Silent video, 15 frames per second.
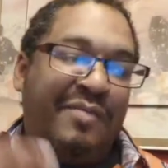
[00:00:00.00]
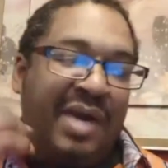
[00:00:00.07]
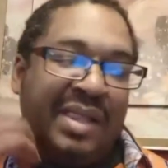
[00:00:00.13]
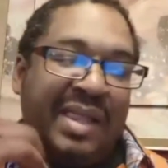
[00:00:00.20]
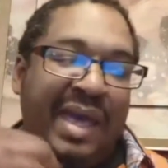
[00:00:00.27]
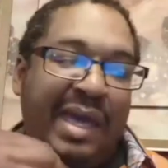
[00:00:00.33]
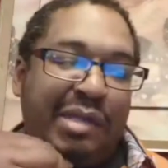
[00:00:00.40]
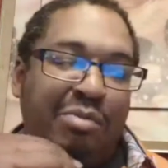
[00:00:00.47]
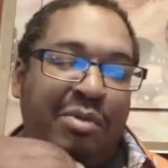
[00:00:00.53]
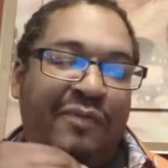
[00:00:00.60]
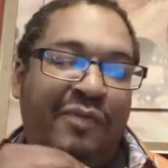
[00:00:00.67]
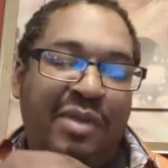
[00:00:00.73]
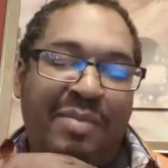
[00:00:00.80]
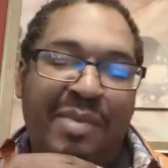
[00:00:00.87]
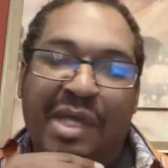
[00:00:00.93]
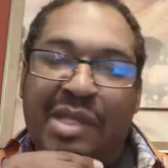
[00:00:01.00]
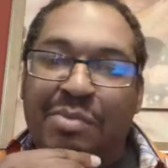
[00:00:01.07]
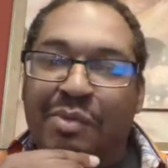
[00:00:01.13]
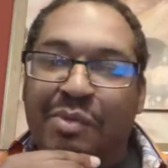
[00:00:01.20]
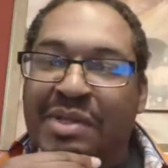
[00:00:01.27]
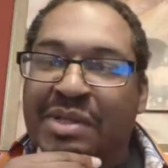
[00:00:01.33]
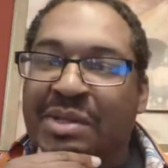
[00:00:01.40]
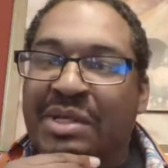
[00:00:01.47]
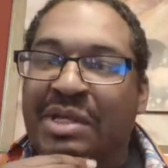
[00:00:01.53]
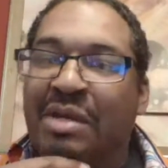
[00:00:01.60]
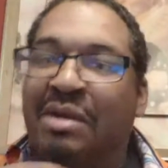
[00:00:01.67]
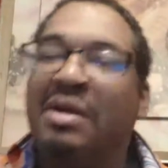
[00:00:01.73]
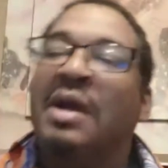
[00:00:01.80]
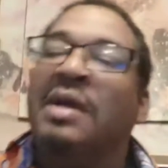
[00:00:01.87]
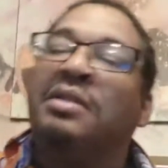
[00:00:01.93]
my last one for the best movies of the
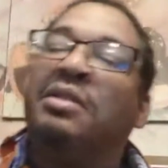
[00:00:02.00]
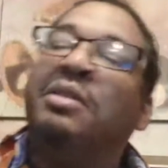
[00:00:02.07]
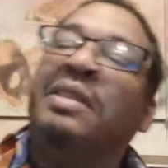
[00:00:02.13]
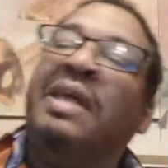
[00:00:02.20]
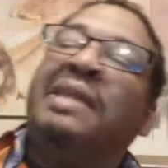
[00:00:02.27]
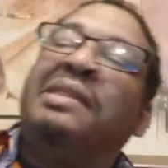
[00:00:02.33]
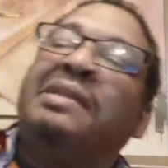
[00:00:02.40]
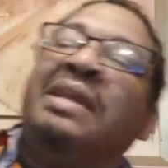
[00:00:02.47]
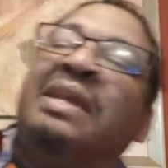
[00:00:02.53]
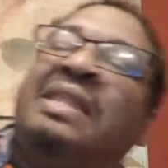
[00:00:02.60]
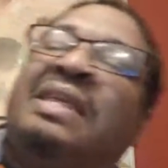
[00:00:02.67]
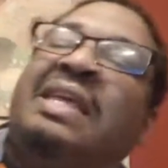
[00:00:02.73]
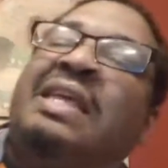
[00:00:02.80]
year. So let's get